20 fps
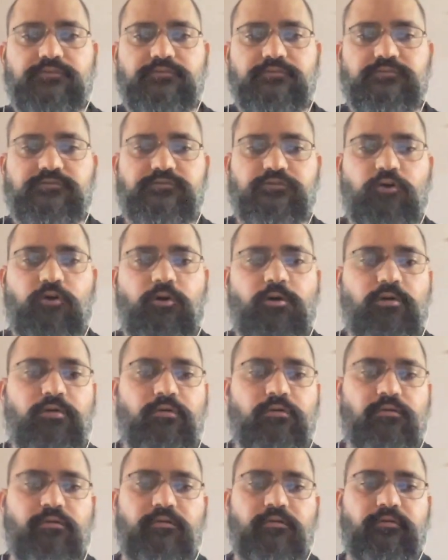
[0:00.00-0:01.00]

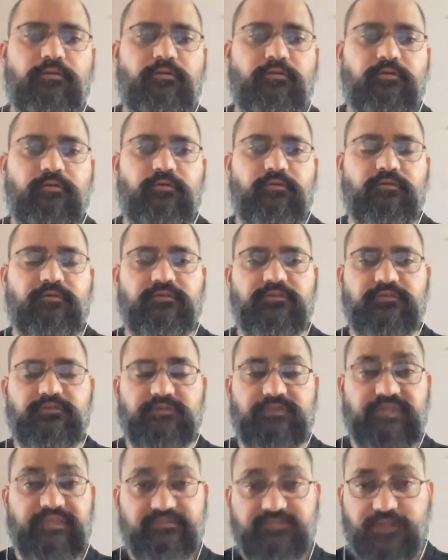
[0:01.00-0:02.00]
so
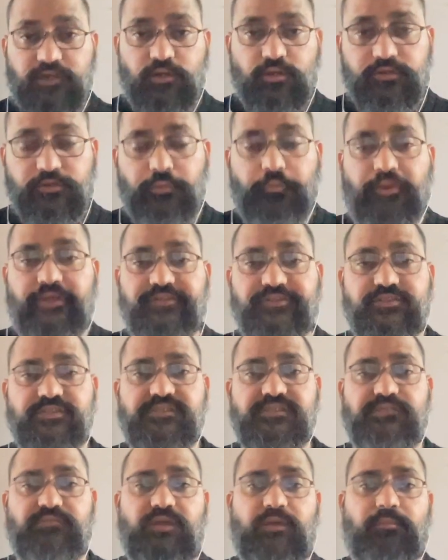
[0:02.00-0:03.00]
these are all the questions
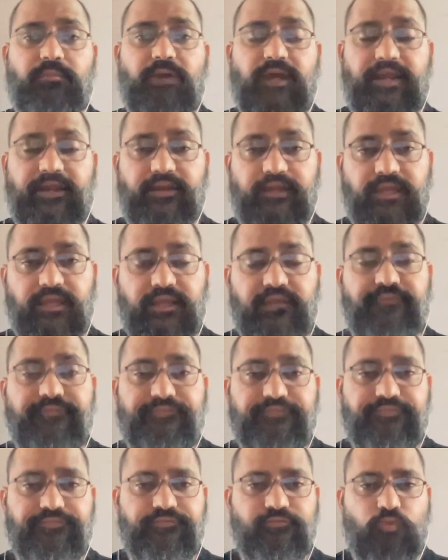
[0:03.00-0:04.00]
in my mind
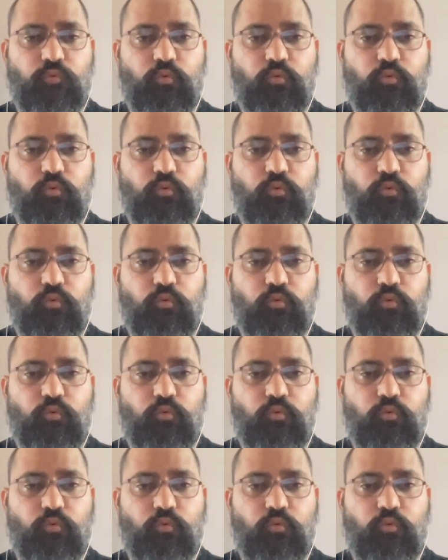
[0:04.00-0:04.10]
if